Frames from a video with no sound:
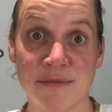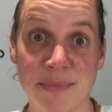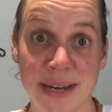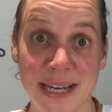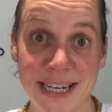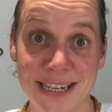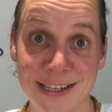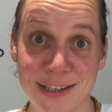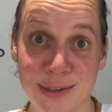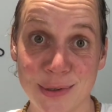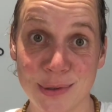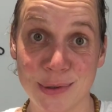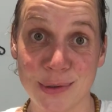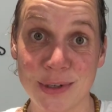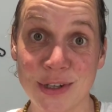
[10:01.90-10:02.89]
made it
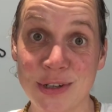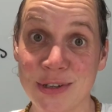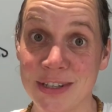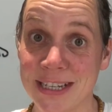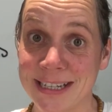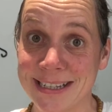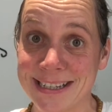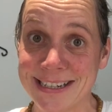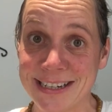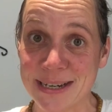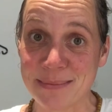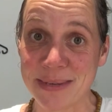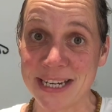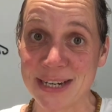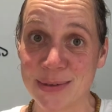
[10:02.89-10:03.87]
to New Zealand.
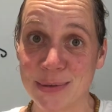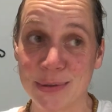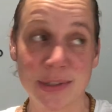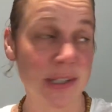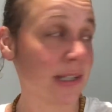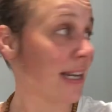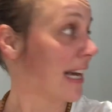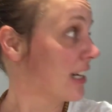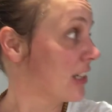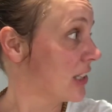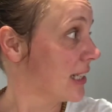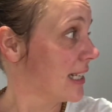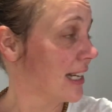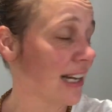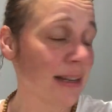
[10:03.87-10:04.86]
I'm in Auckland.
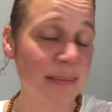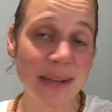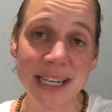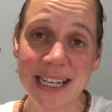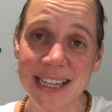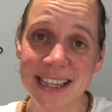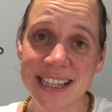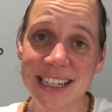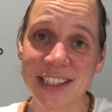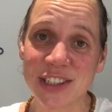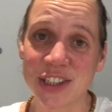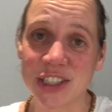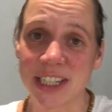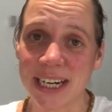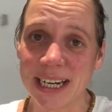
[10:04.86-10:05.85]
Actually, I'm in the
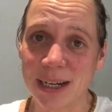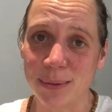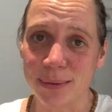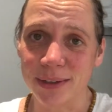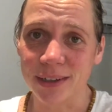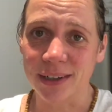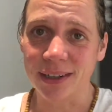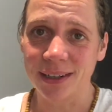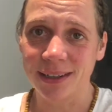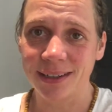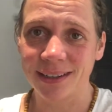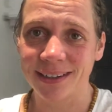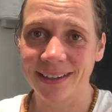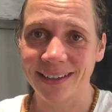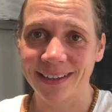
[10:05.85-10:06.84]
shower
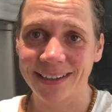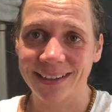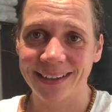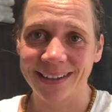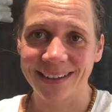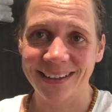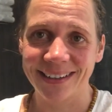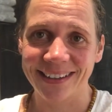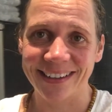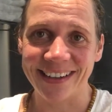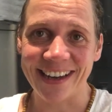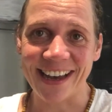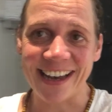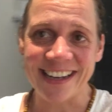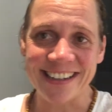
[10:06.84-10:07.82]

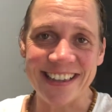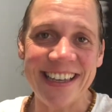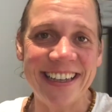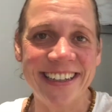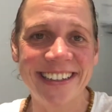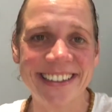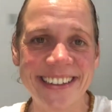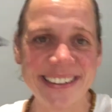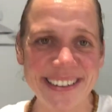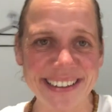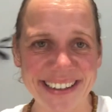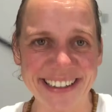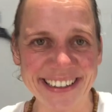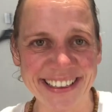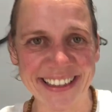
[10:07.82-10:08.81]
at
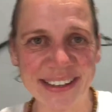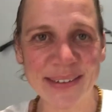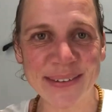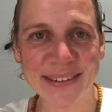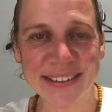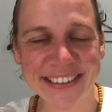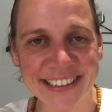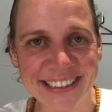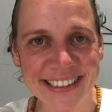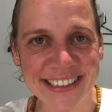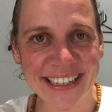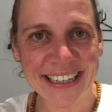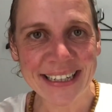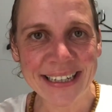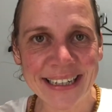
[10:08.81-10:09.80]
the
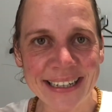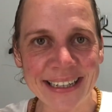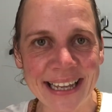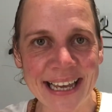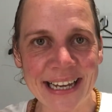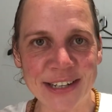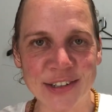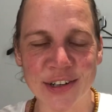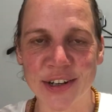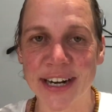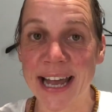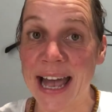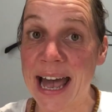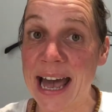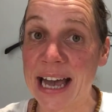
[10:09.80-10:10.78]
Auckland Lounge. I got a
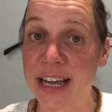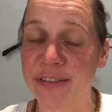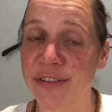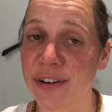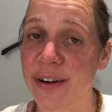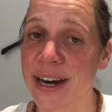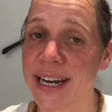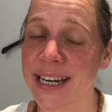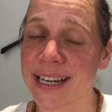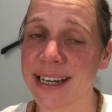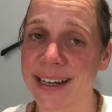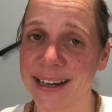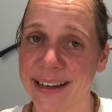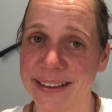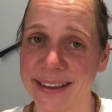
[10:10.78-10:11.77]
hack for
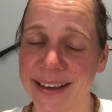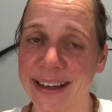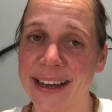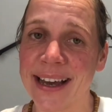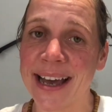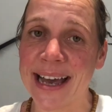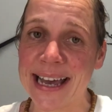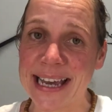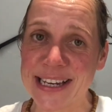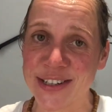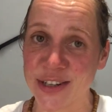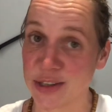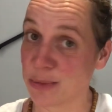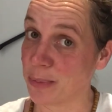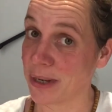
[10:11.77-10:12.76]
any other
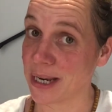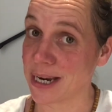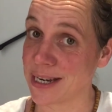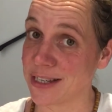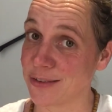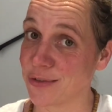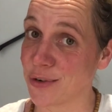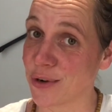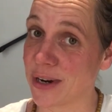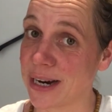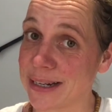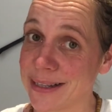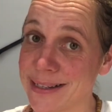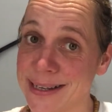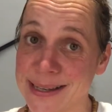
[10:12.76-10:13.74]
HSPs. If you're a
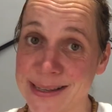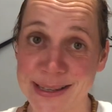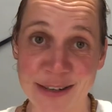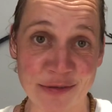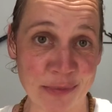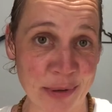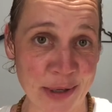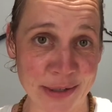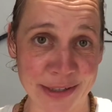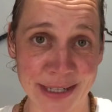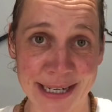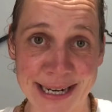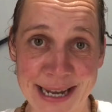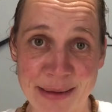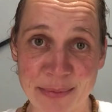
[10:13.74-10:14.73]
highly sensitive person,
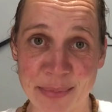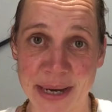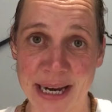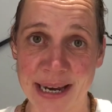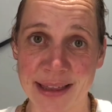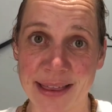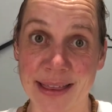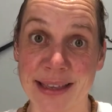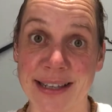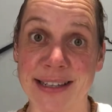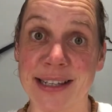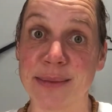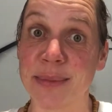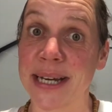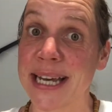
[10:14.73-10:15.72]
an empath, this
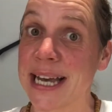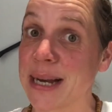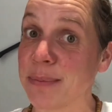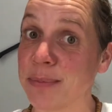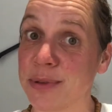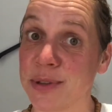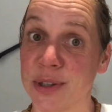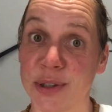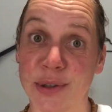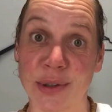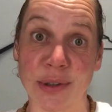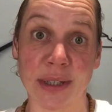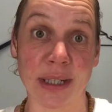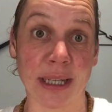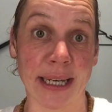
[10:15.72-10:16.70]
is my
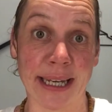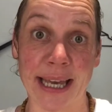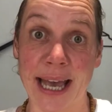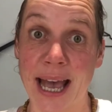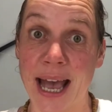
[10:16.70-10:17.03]
absolute like